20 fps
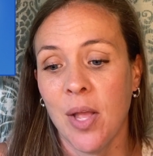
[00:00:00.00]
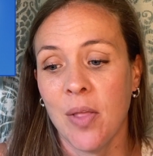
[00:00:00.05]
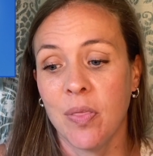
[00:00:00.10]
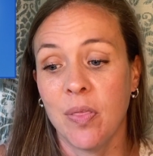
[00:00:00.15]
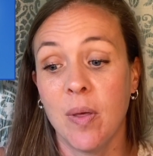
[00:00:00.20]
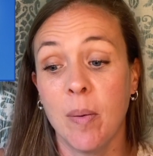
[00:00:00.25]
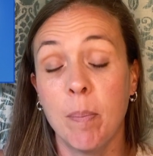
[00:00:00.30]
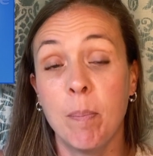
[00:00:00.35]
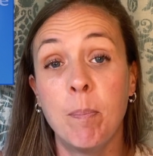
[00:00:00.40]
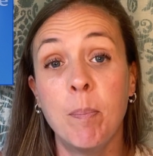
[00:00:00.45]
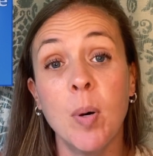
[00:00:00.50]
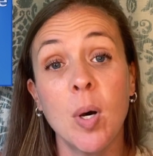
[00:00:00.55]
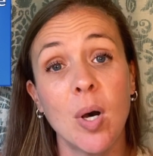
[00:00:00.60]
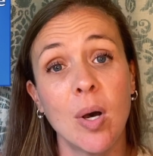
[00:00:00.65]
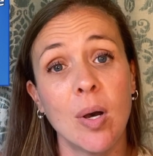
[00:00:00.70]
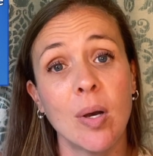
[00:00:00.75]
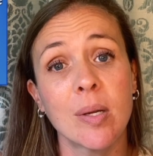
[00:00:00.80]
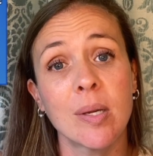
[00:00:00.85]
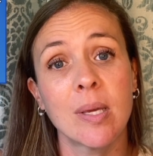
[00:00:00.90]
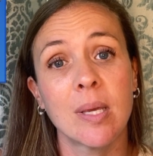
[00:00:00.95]
The
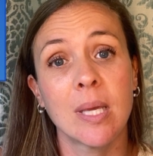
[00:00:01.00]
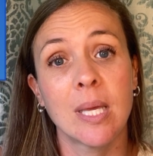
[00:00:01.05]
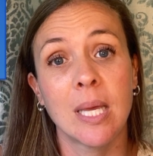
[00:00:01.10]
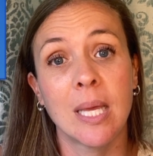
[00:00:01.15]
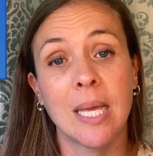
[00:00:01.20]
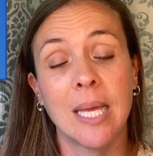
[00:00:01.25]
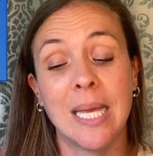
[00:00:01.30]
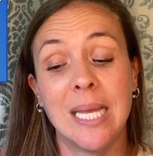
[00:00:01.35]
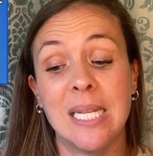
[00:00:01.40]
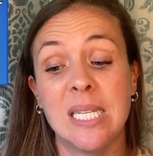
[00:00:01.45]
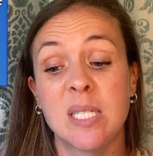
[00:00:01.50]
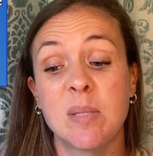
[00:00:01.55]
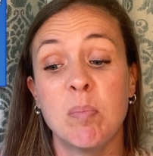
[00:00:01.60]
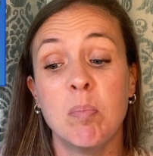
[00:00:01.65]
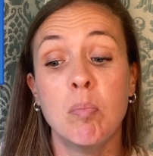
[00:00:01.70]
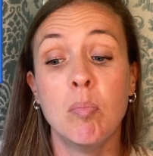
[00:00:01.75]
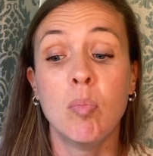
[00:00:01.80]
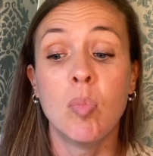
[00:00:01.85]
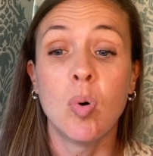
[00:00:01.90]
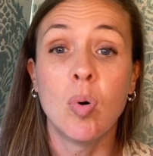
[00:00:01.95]
book is
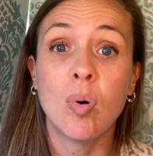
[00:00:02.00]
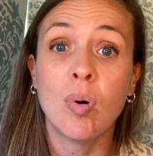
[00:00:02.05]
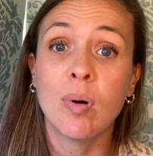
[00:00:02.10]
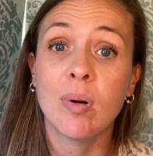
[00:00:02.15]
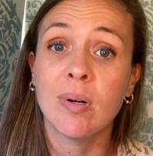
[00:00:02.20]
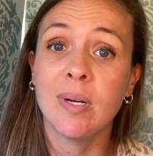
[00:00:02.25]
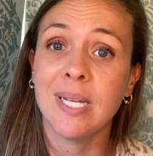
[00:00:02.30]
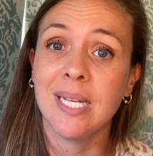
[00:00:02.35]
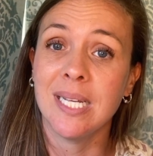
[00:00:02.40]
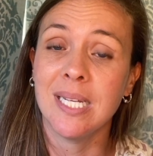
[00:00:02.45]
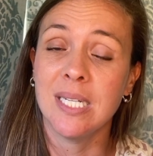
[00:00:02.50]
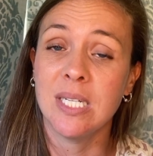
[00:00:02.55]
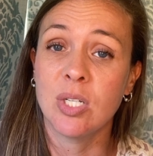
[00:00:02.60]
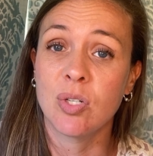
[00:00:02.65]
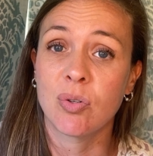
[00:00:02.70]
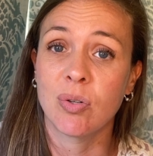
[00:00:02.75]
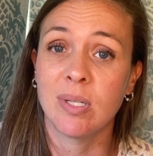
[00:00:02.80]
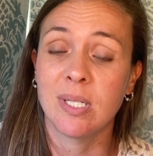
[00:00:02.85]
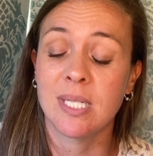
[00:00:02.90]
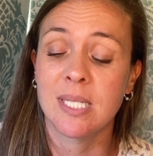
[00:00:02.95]
more
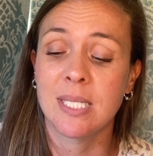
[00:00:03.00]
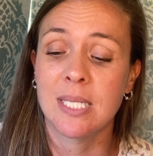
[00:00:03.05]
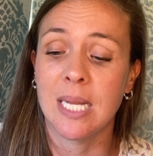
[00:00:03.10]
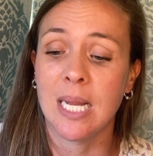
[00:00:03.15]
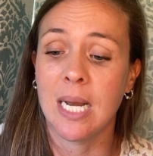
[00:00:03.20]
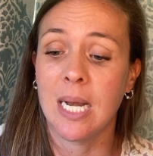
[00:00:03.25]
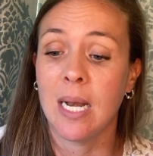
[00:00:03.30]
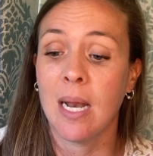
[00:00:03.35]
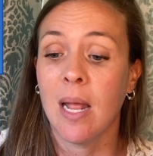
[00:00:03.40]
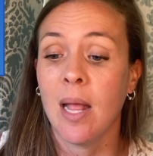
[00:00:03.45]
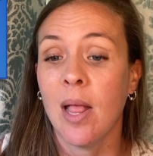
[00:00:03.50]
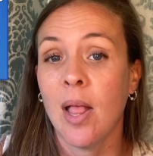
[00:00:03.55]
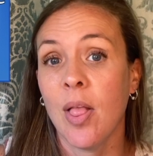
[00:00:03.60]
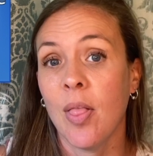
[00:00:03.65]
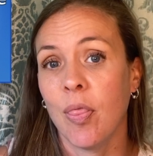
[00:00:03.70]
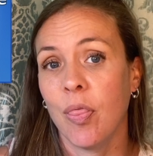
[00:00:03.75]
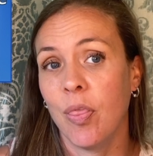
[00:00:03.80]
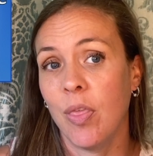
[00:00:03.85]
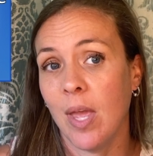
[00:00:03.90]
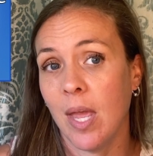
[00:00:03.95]
interesting
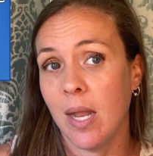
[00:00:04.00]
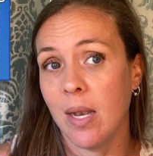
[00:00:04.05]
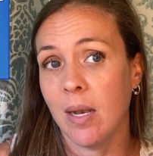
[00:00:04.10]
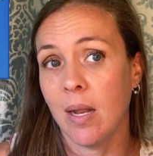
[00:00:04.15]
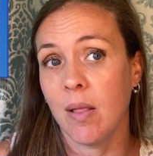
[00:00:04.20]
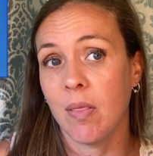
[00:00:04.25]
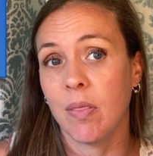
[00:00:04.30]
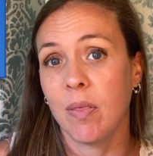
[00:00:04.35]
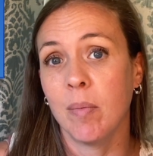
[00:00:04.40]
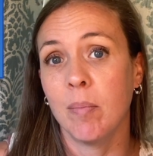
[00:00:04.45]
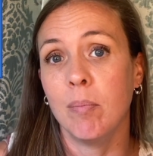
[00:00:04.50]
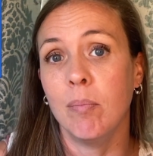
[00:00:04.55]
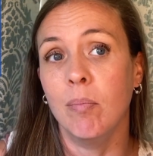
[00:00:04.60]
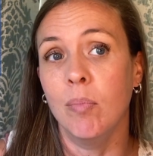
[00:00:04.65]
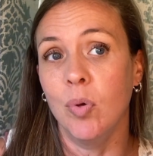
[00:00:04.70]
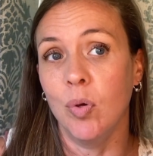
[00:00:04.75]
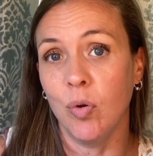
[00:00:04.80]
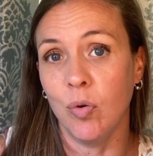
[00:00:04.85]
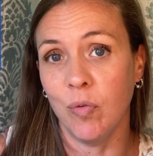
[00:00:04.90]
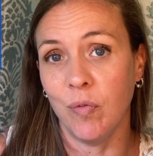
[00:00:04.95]
than the
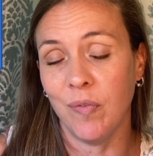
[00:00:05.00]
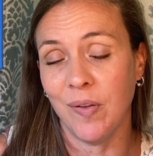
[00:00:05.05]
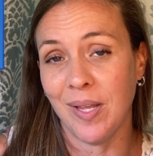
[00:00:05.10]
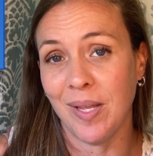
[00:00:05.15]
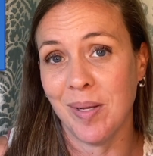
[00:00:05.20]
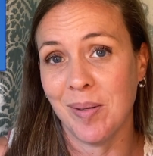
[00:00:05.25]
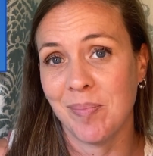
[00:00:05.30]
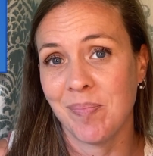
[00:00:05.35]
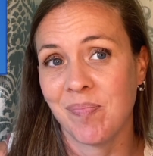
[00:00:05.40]
movie.